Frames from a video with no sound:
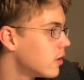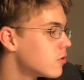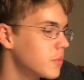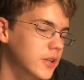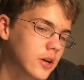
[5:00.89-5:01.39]

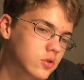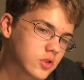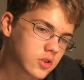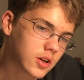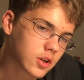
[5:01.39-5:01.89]
However, Manaus
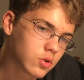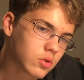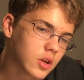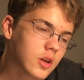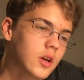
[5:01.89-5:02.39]
is lucky
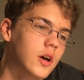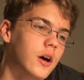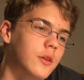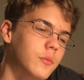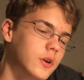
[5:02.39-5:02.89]
today,
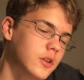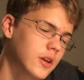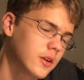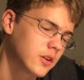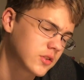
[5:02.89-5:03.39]
and by
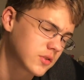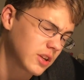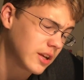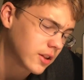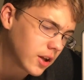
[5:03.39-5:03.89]
saying